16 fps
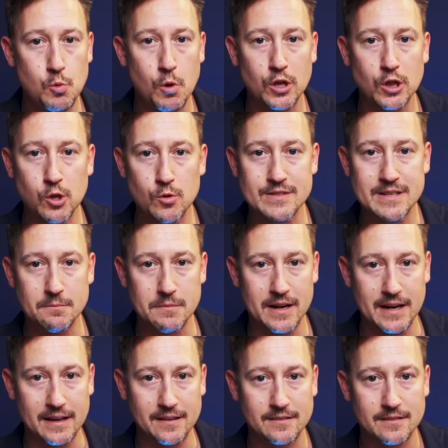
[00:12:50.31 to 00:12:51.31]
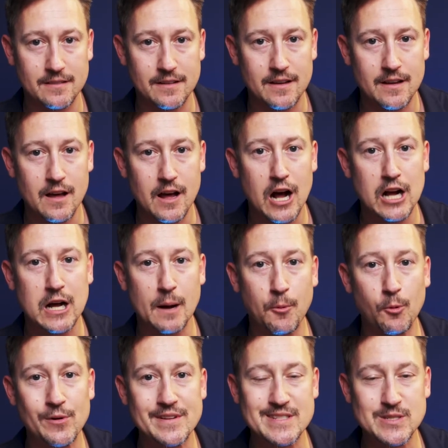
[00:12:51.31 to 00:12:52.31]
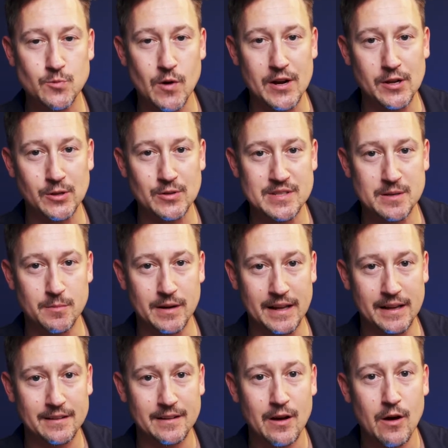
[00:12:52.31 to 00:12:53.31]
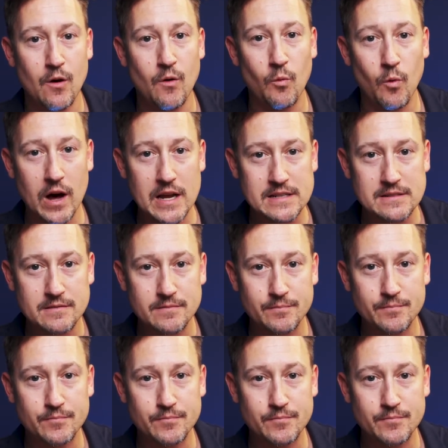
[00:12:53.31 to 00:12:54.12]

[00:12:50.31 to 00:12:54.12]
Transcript: you are losing money. A couple reasons why you're losing money. 1,